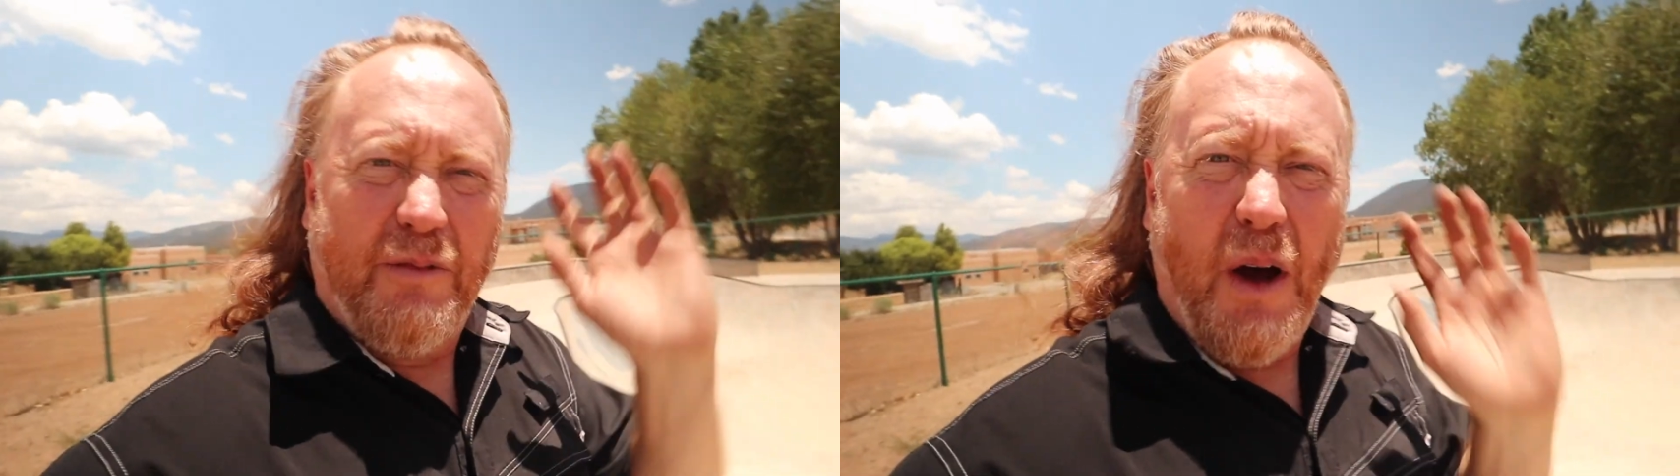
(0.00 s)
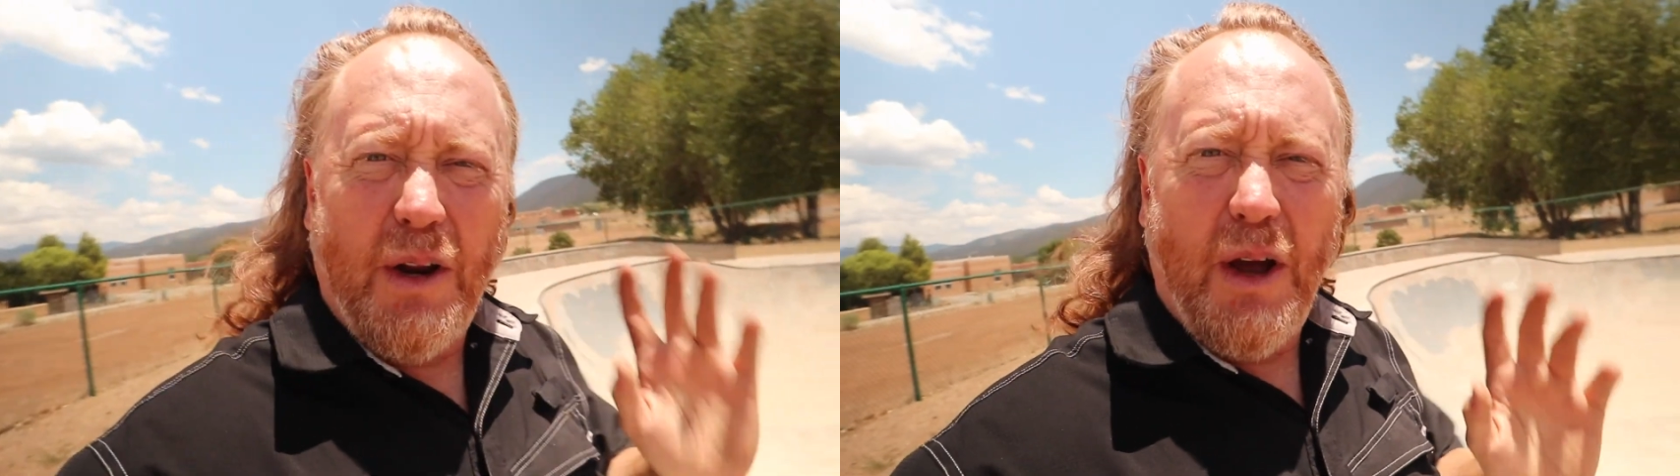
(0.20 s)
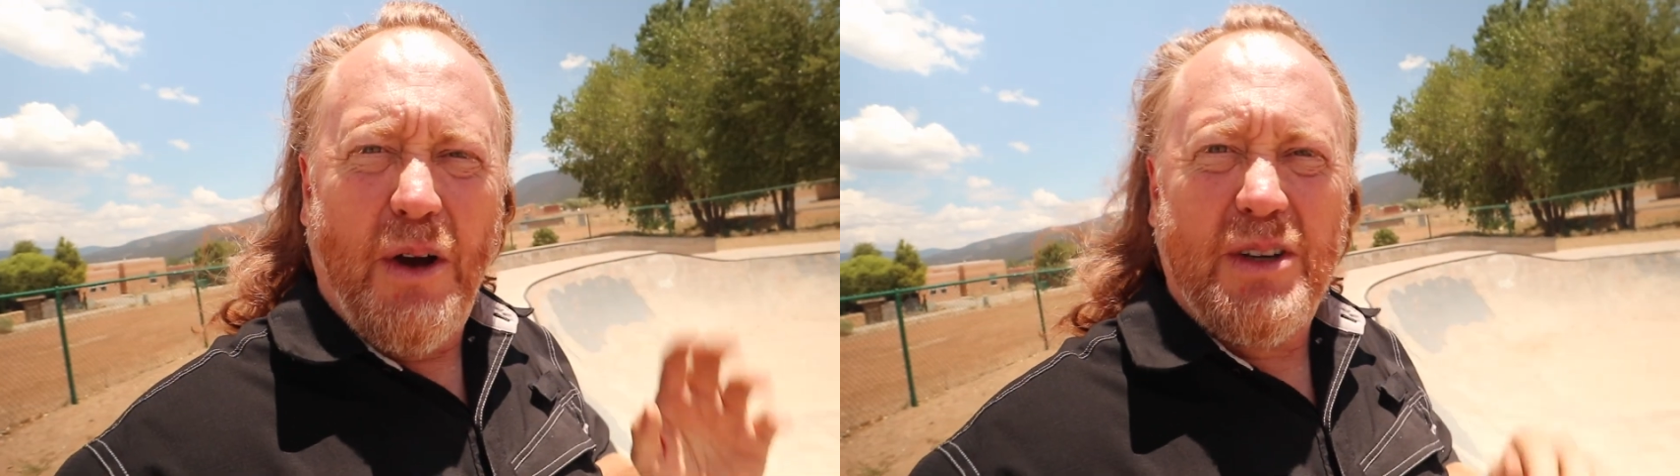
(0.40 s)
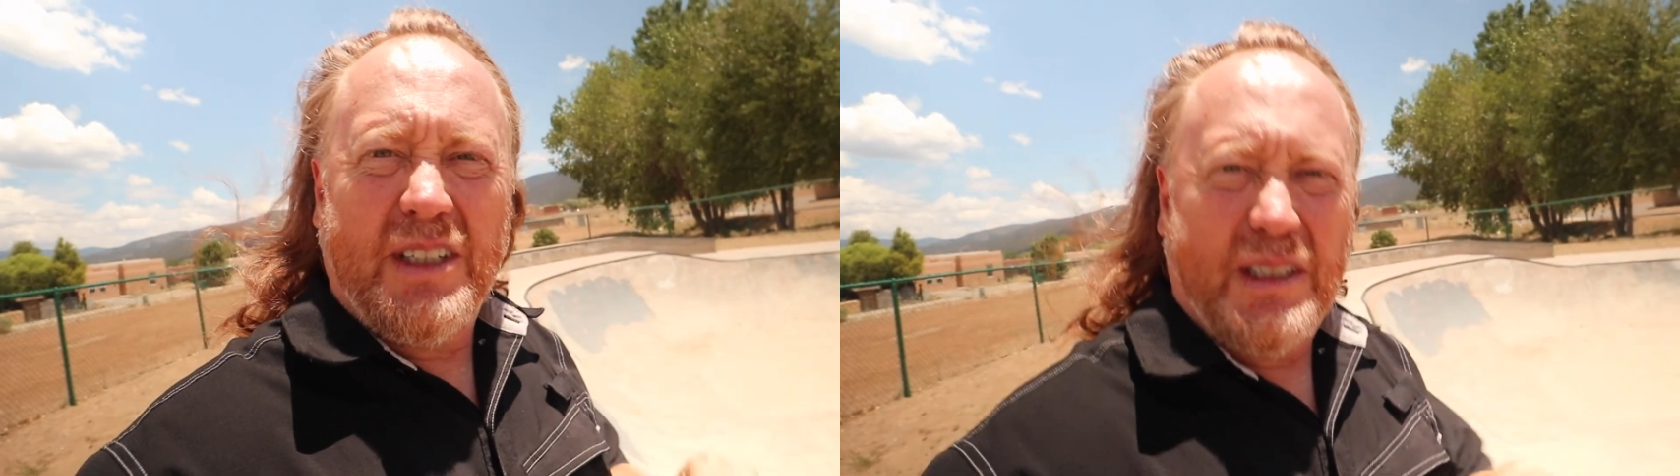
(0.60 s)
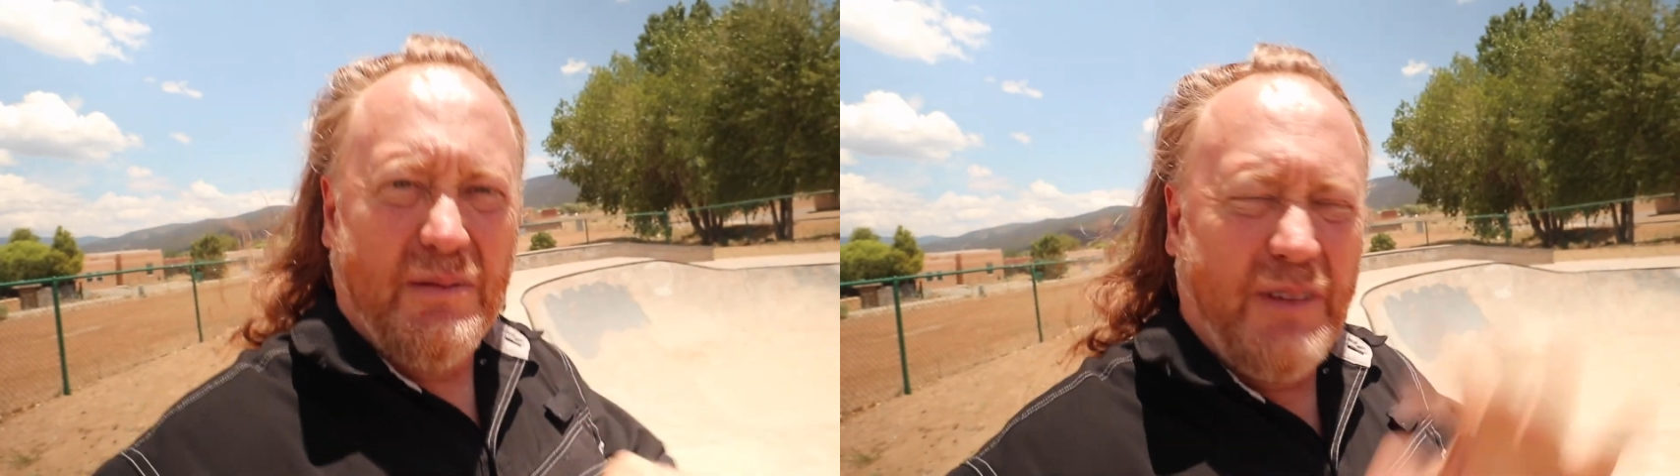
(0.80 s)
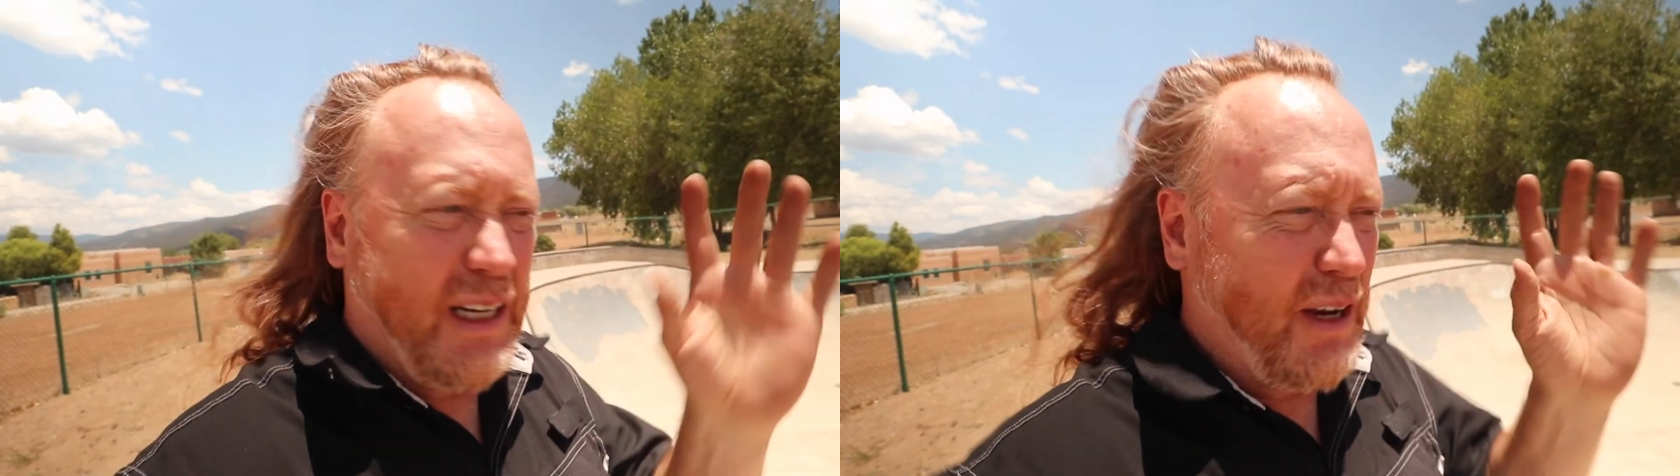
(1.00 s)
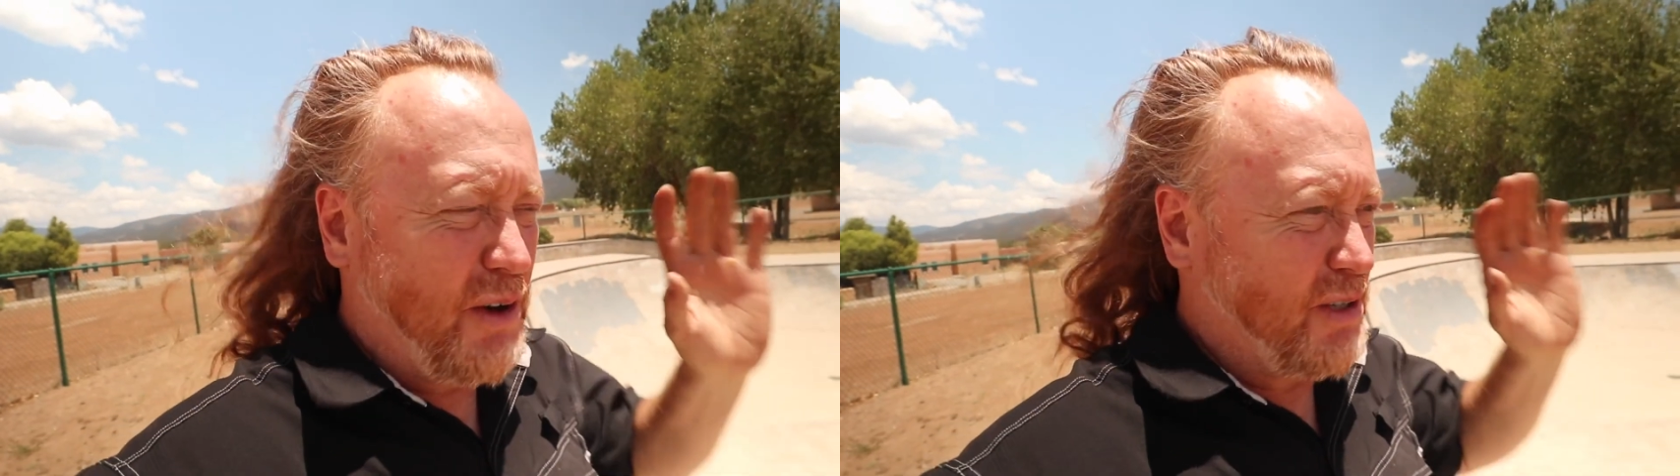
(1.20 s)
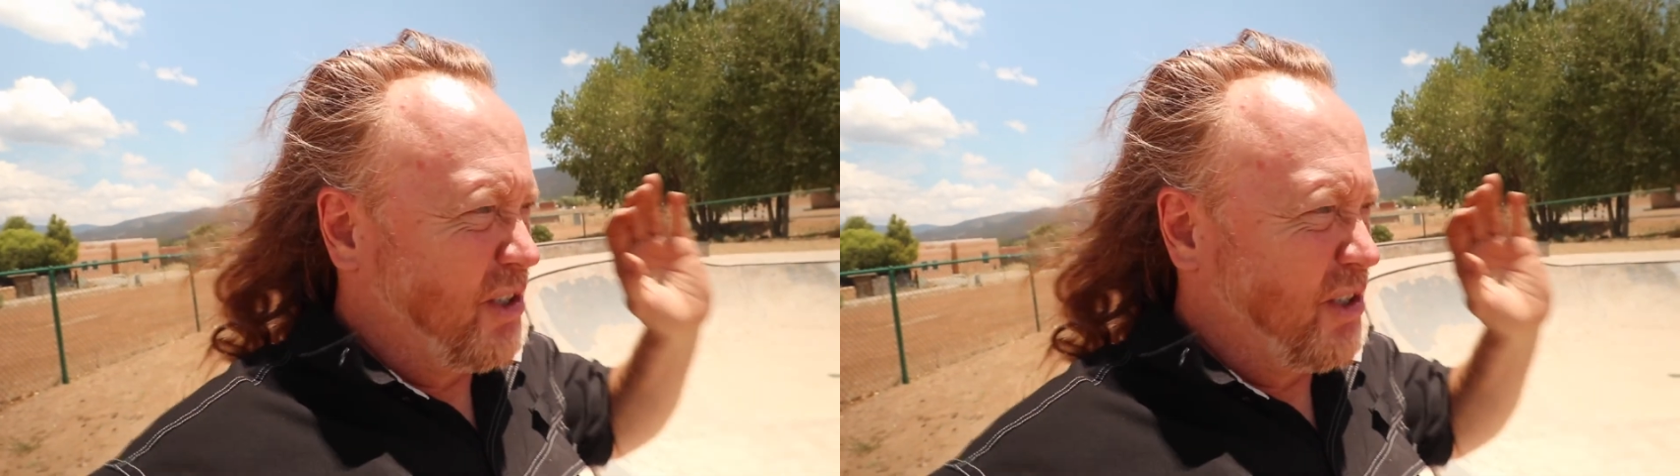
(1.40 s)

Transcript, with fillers: photos and some videos,